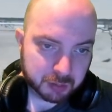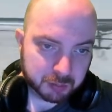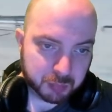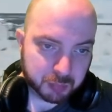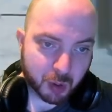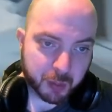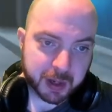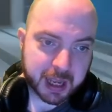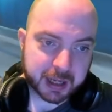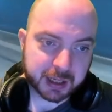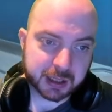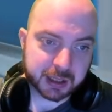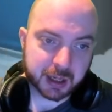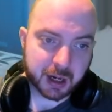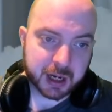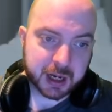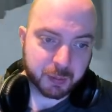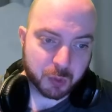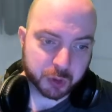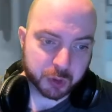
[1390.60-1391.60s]
Probably get
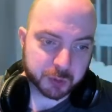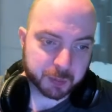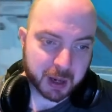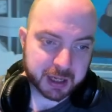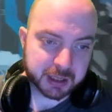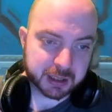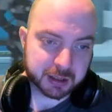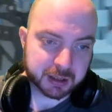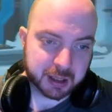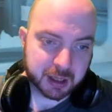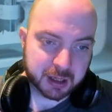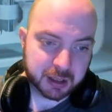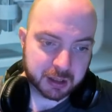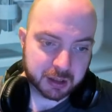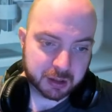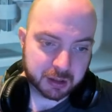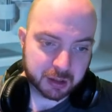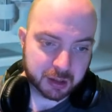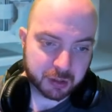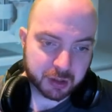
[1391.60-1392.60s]
slightly more space than
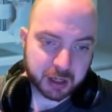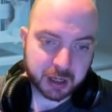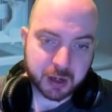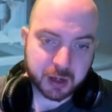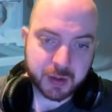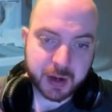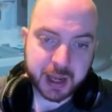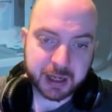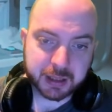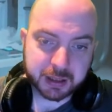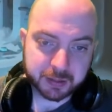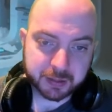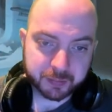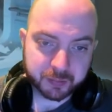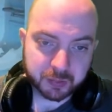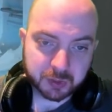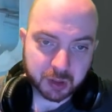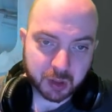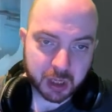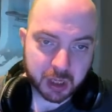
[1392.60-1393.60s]
you think you need
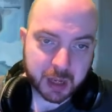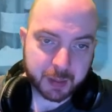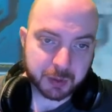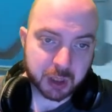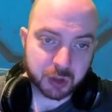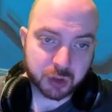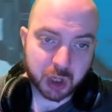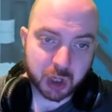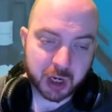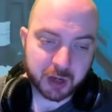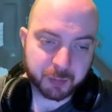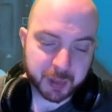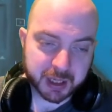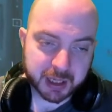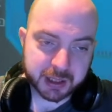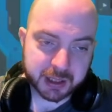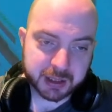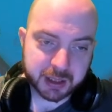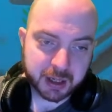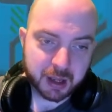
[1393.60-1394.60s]
from M2 drive
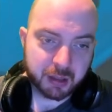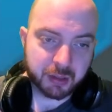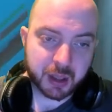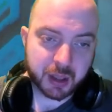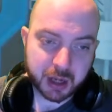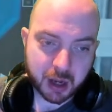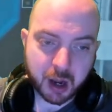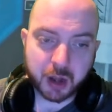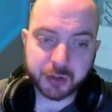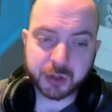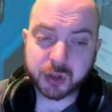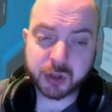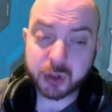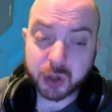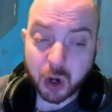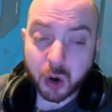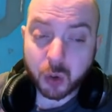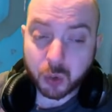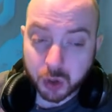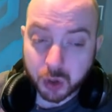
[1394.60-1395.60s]
because they are
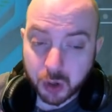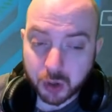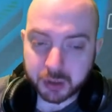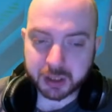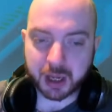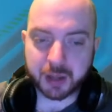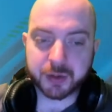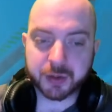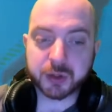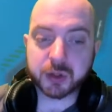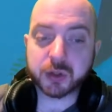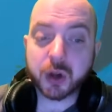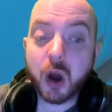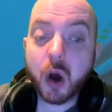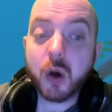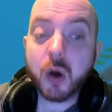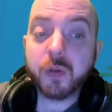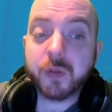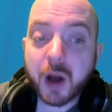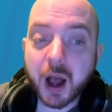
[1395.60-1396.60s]
so good and
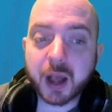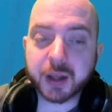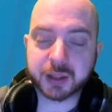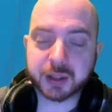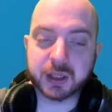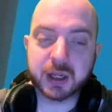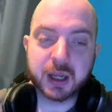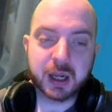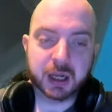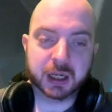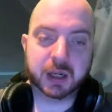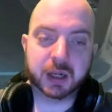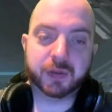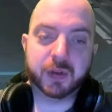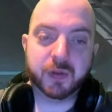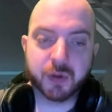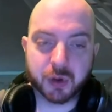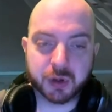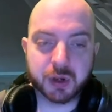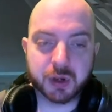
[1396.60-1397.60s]
so fast. And if
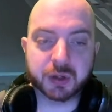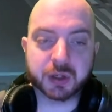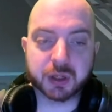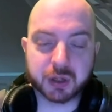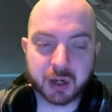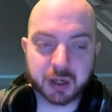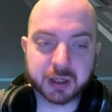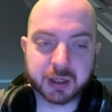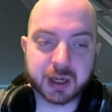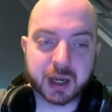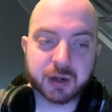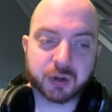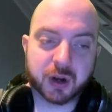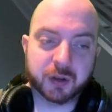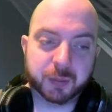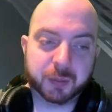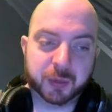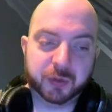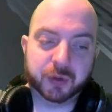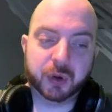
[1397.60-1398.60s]
you've not used a solid state
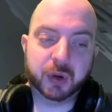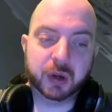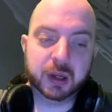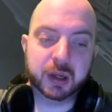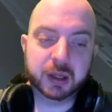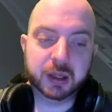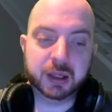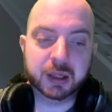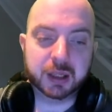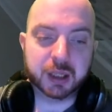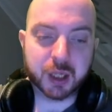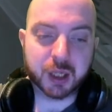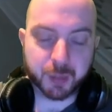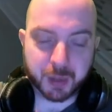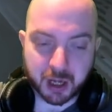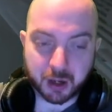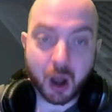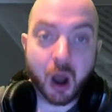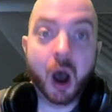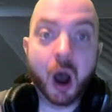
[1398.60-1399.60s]
drive before, you'll be
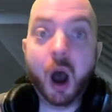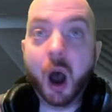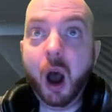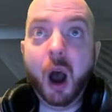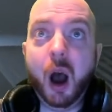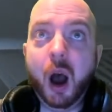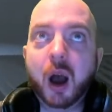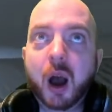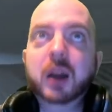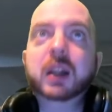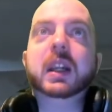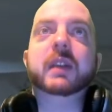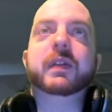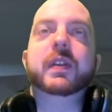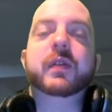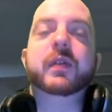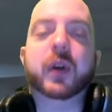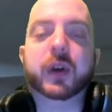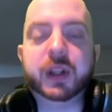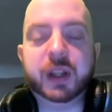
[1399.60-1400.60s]
like, and if
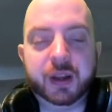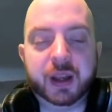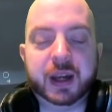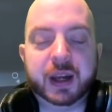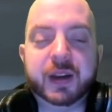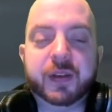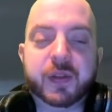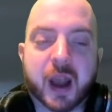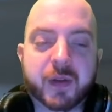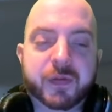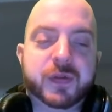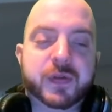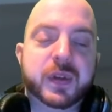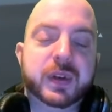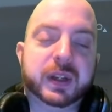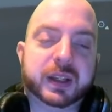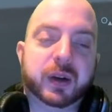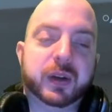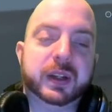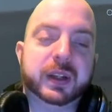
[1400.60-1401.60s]
you have
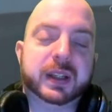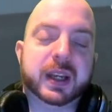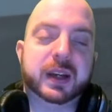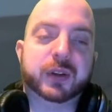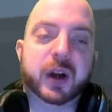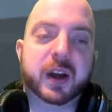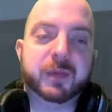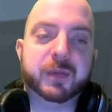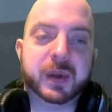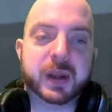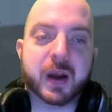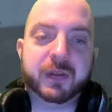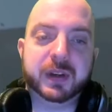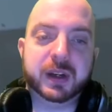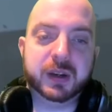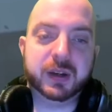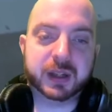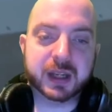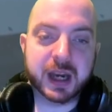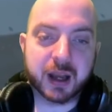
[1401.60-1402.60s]
used a solid state drive but you haven't
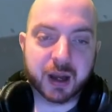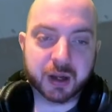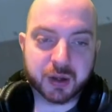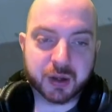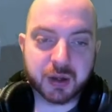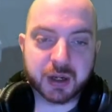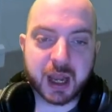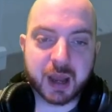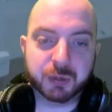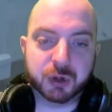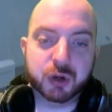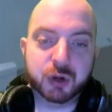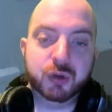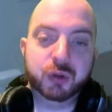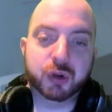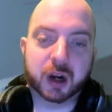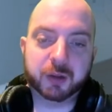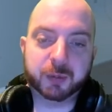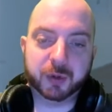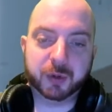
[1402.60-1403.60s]
used a good M2
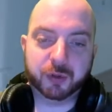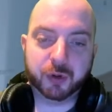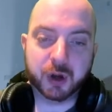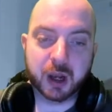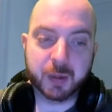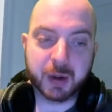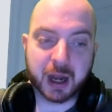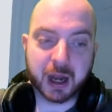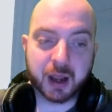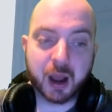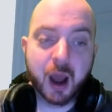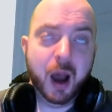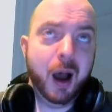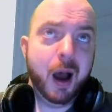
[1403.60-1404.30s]
drive before, you'll be like,